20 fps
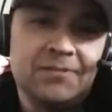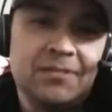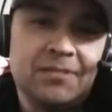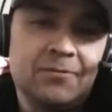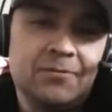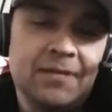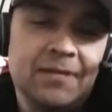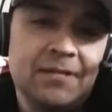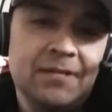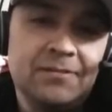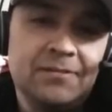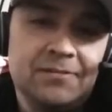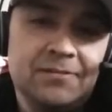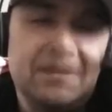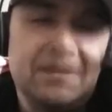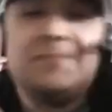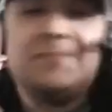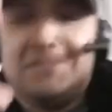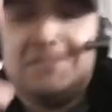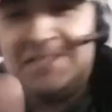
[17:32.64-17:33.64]
will get into.
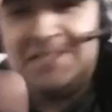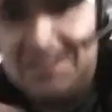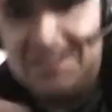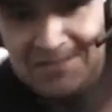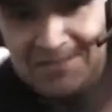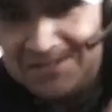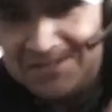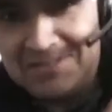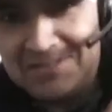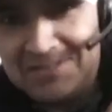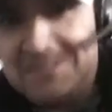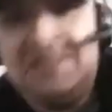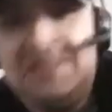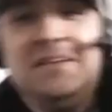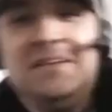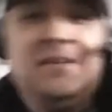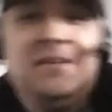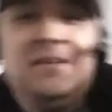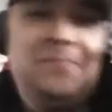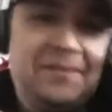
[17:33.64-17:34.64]
No, I'm just kidding.
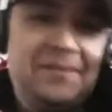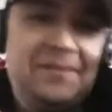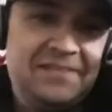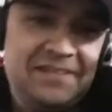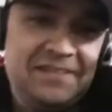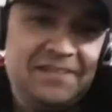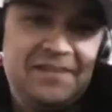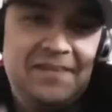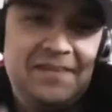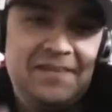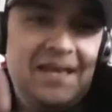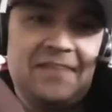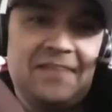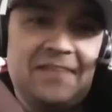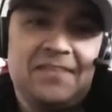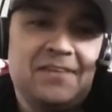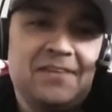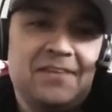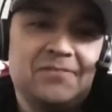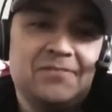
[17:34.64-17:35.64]
But
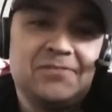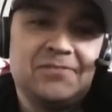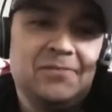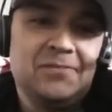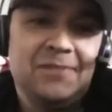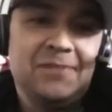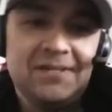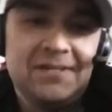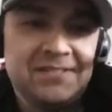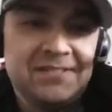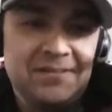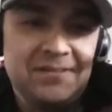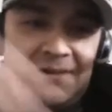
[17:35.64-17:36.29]
yeah, thank you so much.